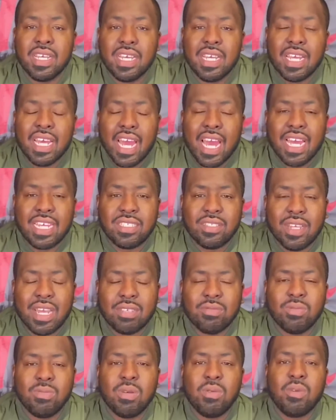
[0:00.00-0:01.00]
And so that's
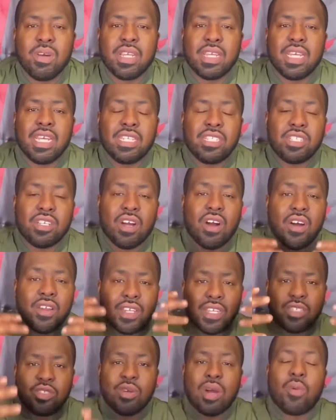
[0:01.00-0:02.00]
what we want to get y'all
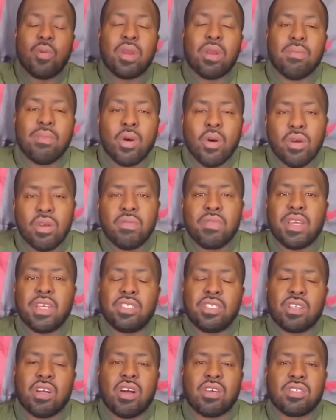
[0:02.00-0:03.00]
into. I want to motivate
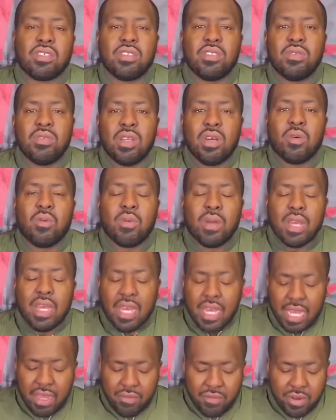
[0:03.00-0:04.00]
y'all so you know
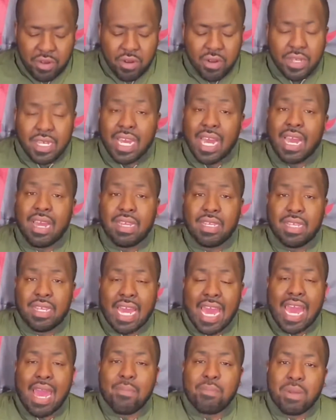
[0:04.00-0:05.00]
if you're not
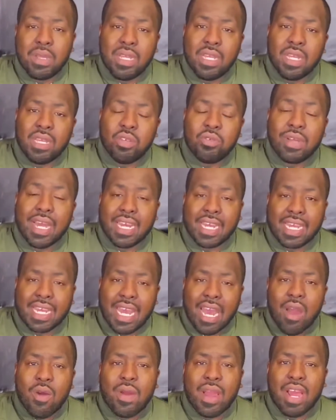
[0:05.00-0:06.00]
happy and you got to
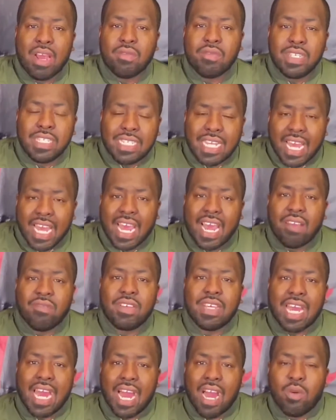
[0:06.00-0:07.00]
count every day,
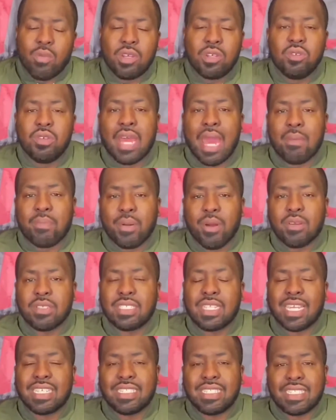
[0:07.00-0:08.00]
every hour, you that person
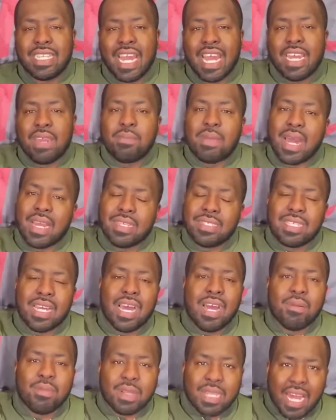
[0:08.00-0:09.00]
that's standing by the
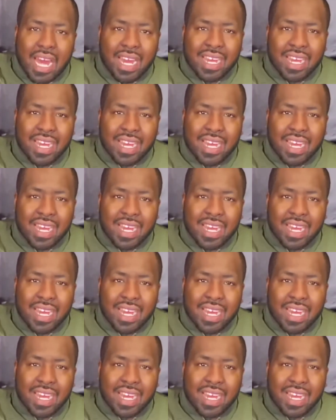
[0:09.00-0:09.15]
time clock.